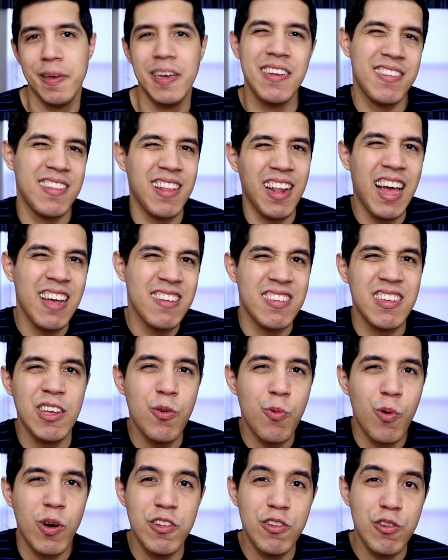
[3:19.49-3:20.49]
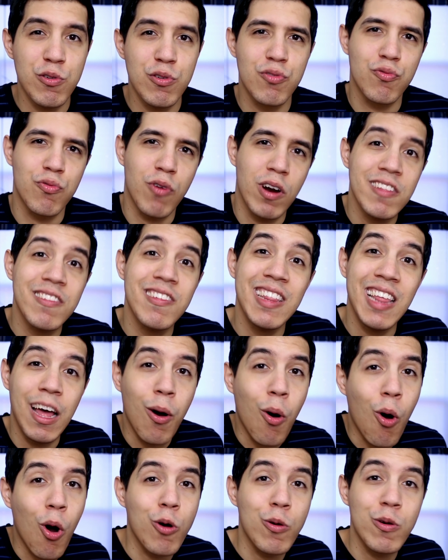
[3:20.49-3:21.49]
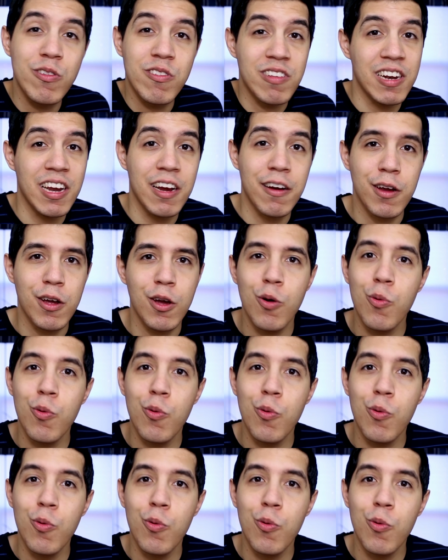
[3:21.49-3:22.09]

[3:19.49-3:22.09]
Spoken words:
because the last thing you want to do is run into that awkward scenario